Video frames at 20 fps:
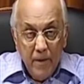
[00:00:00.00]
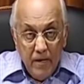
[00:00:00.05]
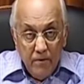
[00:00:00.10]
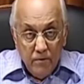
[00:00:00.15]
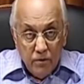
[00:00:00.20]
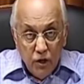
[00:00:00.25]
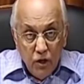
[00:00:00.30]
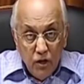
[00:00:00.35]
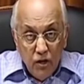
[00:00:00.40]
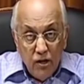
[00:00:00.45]

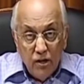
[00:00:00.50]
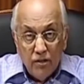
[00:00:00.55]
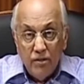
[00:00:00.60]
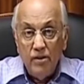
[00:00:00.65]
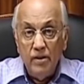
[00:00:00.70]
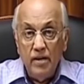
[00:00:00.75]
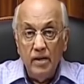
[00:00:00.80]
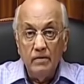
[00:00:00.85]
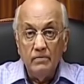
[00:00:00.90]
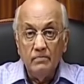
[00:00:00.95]
It was all
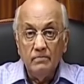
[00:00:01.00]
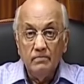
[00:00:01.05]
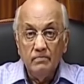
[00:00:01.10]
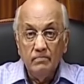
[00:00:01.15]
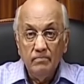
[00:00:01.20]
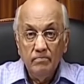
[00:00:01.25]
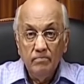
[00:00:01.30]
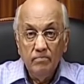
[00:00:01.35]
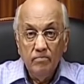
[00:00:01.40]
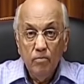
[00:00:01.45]
earthly.
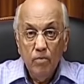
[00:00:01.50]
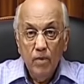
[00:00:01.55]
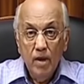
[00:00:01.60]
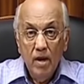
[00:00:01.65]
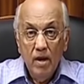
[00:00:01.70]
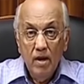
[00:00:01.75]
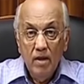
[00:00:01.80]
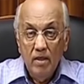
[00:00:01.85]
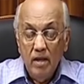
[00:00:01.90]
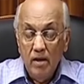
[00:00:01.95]

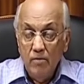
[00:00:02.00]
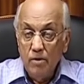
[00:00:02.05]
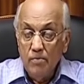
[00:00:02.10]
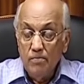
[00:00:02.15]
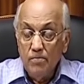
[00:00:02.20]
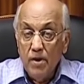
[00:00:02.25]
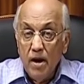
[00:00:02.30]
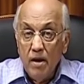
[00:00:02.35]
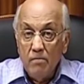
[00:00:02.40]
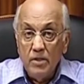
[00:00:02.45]
They were
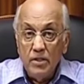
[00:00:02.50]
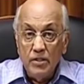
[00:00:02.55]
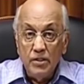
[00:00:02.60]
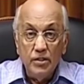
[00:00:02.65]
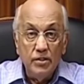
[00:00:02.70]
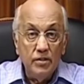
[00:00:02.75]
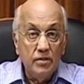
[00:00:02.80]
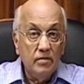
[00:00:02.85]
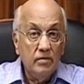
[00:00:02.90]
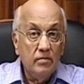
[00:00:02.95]

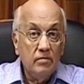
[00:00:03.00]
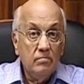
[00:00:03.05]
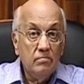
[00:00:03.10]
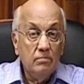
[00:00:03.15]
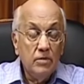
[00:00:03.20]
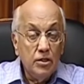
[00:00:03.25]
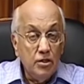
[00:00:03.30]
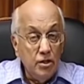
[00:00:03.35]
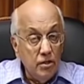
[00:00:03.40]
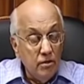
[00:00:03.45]
promised
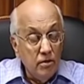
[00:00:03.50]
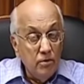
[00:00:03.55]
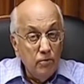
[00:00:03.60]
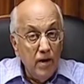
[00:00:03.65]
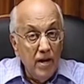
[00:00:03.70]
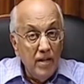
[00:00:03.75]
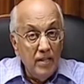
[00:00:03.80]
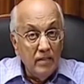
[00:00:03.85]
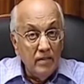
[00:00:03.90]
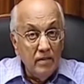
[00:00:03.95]
material
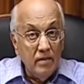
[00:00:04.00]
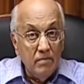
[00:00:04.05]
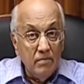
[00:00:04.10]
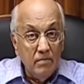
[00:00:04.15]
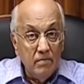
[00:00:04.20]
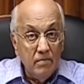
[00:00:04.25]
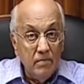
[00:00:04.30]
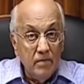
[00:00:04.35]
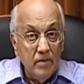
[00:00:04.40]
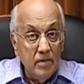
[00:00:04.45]
wealth,
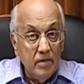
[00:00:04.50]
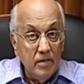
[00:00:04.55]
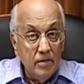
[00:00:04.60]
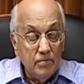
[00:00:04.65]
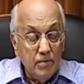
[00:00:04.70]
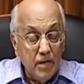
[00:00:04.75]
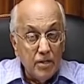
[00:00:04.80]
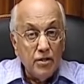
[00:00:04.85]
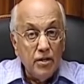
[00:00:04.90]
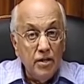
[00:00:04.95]
and
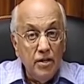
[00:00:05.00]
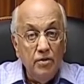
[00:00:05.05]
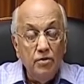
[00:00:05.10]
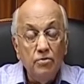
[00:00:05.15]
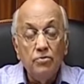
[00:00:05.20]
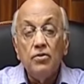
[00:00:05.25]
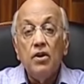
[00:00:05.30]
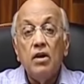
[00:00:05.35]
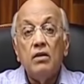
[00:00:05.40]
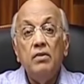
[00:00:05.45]
especially in
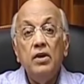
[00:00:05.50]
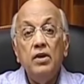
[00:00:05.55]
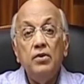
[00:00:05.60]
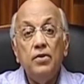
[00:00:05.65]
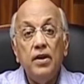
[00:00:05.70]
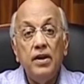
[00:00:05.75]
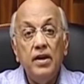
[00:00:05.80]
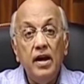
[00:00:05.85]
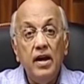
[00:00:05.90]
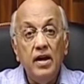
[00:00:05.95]
Deuteronomy
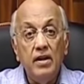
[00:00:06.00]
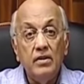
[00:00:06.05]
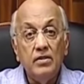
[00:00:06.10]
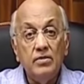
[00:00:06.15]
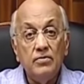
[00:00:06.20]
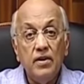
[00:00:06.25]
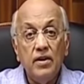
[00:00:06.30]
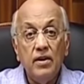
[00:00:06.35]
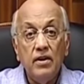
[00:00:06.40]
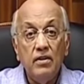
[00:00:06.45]
28,
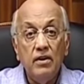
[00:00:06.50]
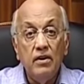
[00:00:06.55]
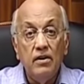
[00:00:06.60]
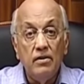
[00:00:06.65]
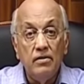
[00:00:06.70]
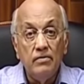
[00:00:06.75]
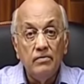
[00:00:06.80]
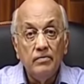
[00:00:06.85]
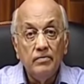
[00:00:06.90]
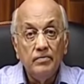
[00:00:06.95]
it's very
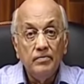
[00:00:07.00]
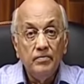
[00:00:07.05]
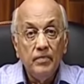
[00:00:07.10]
clear.